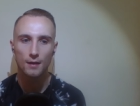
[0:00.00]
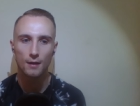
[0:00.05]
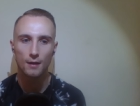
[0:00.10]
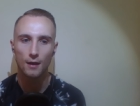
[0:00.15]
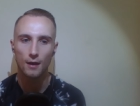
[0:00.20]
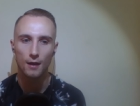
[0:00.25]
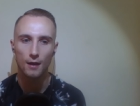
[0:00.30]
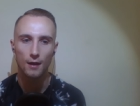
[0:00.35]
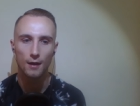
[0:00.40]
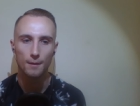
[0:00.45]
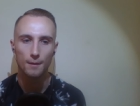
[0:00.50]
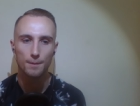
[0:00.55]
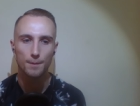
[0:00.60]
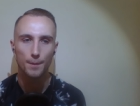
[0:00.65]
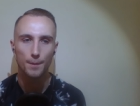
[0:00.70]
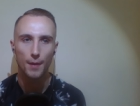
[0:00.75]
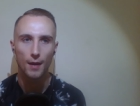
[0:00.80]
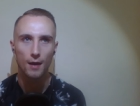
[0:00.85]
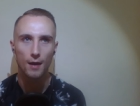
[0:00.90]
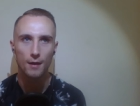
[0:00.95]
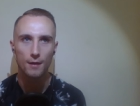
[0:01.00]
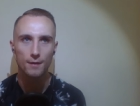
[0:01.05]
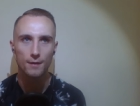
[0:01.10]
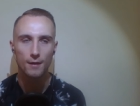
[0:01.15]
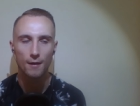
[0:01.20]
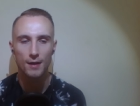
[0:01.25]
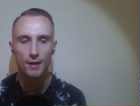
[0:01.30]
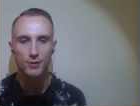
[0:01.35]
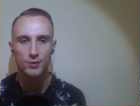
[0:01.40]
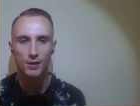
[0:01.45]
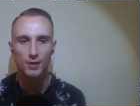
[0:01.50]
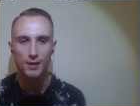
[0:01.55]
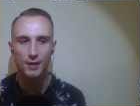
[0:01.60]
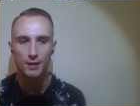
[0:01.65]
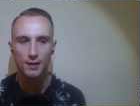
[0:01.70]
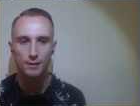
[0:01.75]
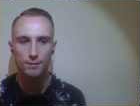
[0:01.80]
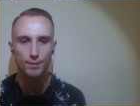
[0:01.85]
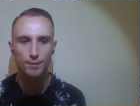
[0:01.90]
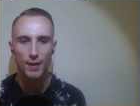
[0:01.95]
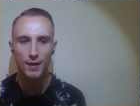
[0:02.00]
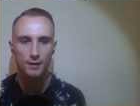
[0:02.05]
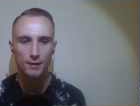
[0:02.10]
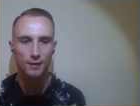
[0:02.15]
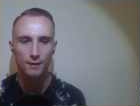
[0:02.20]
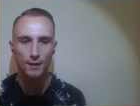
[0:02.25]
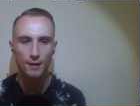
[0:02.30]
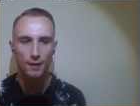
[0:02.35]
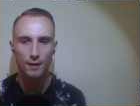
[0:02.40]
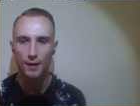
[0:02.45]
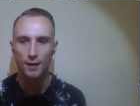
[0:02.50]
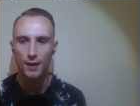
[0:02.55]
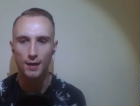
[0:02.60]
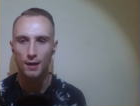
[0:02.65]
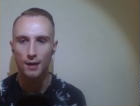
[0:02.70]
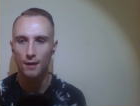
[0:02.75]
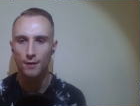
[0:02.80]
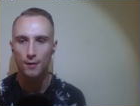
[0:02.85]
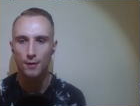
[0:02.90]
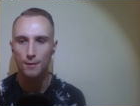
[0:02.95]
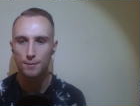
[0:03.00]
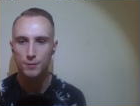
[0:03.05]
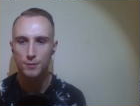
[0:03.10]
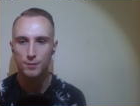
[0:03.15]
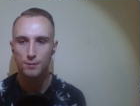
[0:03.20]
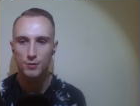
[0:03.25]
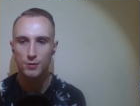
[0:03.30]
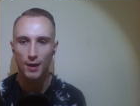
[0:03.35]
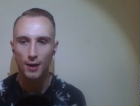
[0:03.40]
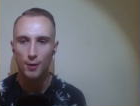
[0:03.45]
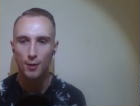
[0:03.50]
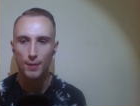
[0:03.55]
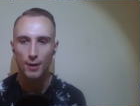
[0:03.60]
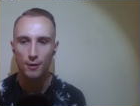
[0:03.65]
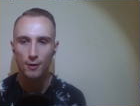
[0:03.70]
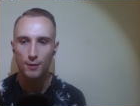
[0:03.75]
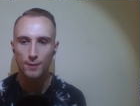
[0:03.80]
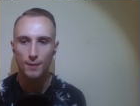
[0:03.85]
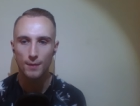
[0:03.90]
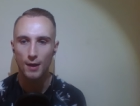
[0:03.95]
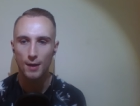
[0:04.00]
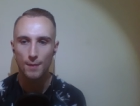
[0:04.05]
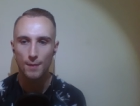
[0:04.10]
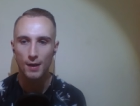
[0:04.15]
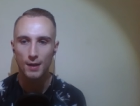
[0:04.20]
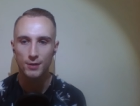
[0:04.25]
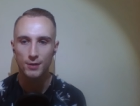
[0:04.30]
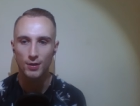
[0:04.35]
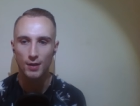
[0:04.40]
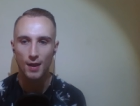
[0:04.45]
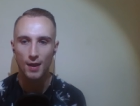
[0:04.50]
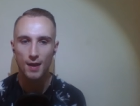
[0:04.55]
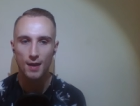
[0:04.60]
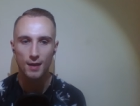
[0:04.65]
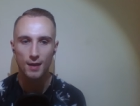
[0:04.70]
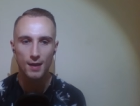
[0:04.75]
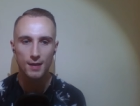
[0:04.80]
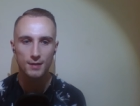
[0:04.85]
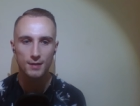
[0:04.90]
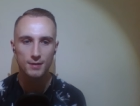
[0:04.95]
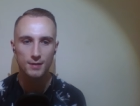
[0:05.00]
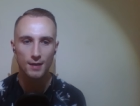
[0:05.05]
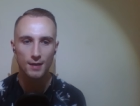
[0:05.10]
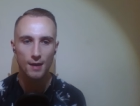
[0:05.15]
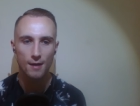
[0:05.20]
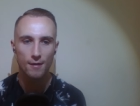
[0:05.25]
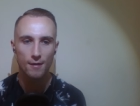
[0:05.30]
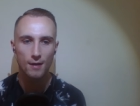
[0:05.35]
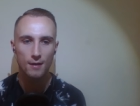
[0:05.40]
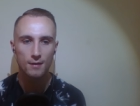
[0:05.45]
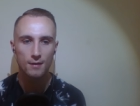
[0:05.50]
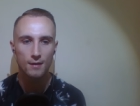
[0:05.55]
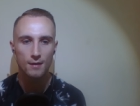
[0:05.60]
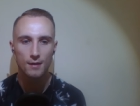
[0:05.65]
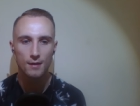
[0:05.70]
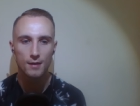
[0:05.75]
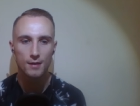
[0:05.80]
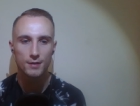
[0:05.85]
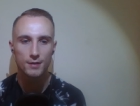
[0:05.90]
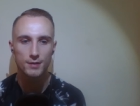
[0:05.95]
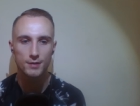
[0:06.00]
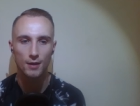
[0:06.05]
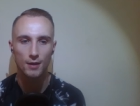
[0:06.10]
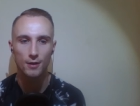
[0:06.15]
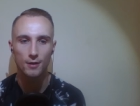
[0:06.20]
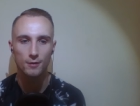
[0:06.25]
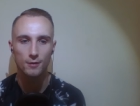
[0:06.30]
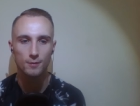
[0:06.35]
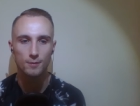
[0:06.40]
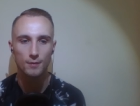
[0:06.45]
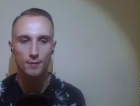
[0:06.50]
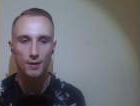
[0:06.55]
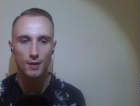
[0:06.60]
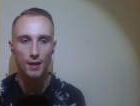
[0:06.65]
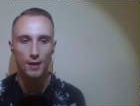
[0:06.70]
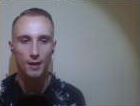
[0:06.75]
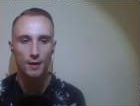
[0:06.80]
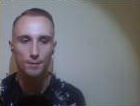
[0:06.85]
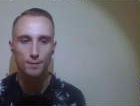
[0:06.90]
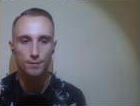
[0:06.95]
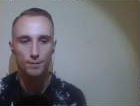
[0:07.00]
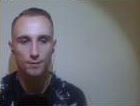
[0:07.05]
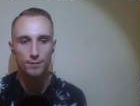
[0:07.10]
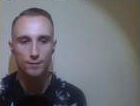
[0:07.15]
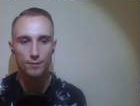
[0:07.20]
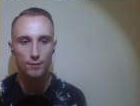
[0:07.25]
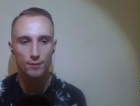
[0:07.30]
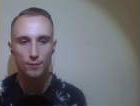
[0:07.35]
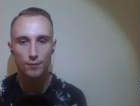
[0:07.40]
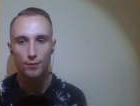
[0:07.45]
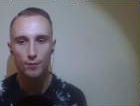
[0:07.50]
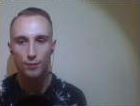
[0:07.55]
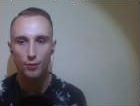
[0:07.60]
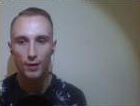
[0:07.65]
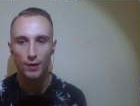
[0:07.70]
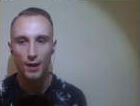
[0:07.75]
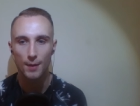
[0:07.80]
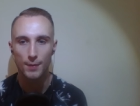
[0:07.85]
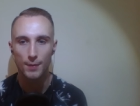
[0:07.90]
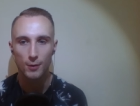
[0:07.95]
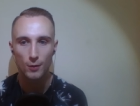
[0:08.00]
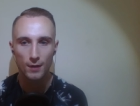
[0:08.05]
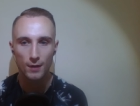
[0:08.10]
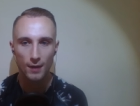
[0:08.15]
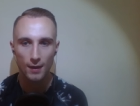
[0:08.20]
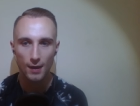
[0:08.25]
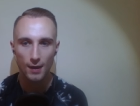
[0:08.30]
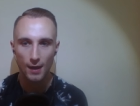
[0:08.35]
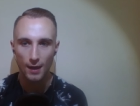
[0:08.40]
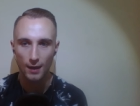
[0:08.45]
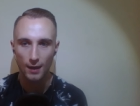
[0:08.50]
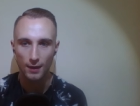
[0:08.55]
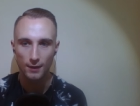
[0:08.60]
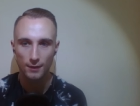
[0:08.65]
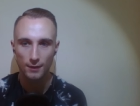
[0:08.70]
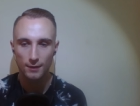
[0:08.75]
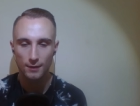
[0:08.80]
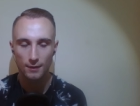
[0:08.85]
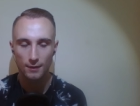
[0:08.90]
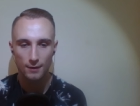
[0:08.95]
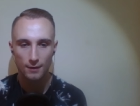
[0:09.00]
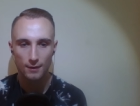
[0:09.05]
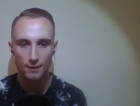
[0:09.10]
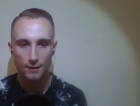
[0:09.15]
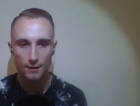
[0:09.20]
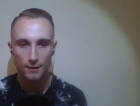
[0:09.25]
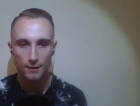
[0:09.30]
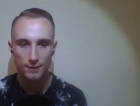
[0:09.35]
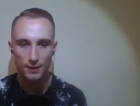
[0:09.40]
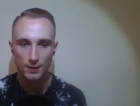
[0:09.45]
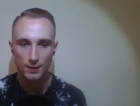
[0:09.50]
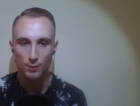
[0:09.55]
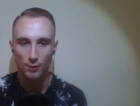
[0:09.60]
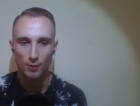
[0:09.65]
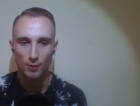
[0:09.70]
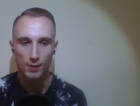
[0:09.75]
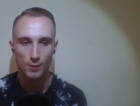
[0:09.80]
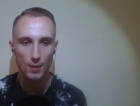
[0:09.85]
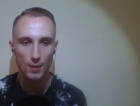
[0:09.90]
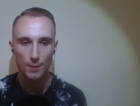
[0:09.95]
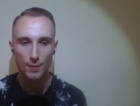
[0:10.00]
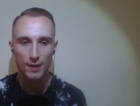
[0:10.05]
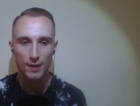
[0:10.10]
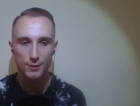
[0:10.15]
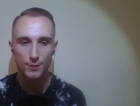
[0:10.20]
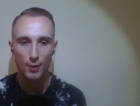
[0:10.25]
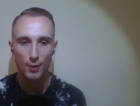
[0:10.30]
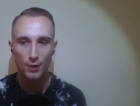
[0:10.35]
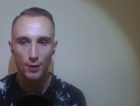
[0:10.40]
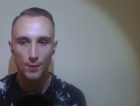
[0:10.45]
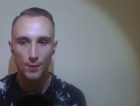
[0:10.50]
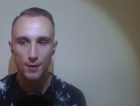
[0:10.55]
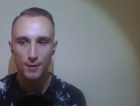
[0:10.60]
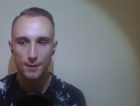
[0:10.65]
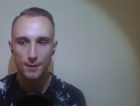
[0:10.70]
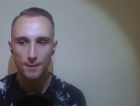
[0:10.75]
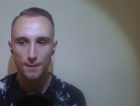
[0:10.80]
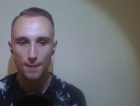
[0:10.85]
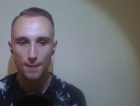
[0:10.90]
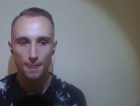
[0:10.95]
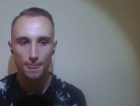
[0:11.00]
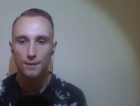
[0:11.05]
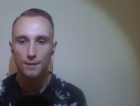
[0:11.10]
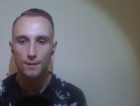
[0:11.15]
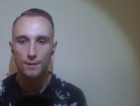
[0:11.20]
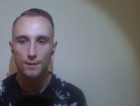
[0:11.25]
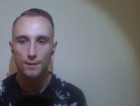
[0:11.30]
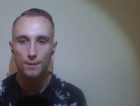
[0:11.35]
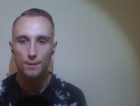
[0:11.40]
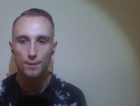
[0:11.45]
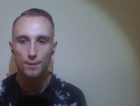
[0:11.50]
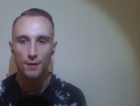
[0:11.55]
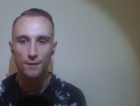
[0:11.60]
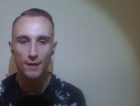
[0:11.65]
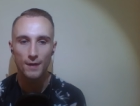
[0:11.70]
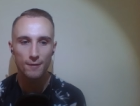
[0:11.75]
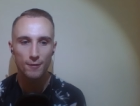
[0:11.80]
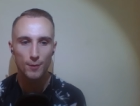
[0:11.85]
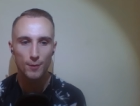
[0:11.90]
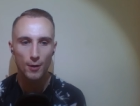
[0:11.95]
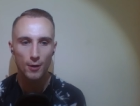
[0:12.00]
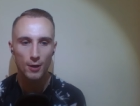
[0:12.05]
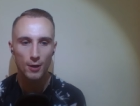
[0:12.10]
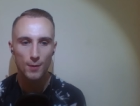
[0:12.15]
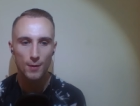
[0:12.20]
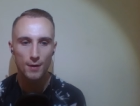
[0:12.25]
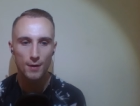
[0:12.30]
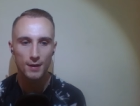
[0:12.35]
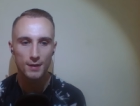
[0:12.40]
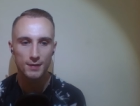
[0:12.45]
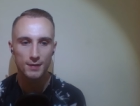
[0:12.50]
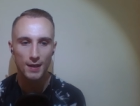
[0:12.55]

but they're actually better than any other Shadow Beldum that I managed to get against Sierra. So yeah, I'm pretty happy with it, and that's probably my best Pokemon. My favourite Pokemon is